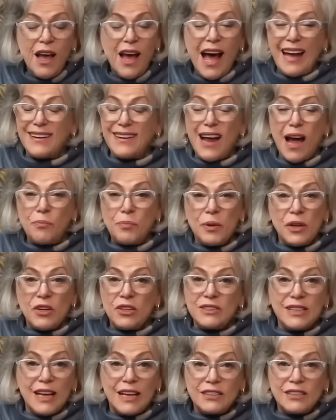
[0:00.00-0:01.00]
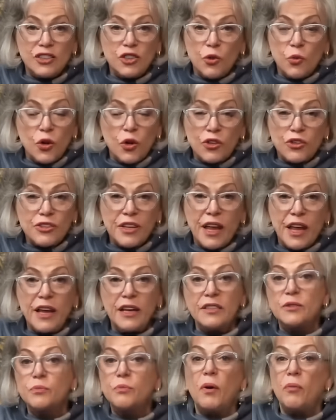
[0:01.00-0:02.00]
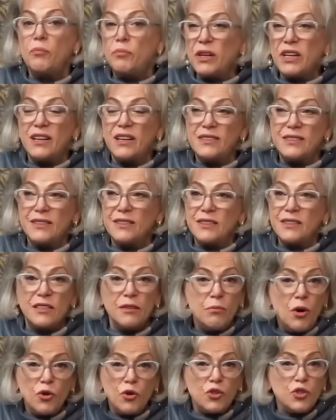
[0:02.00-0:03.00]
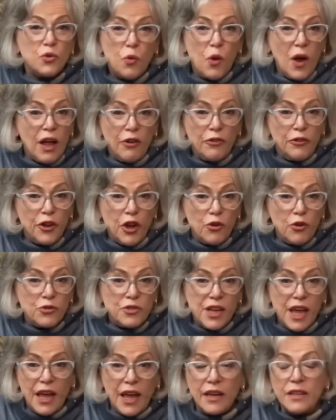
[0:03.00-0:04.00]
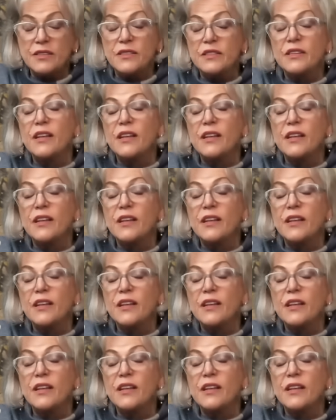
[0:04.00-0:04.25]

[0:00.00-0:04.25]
and not because that's the worst case, but because it's the most well-known case.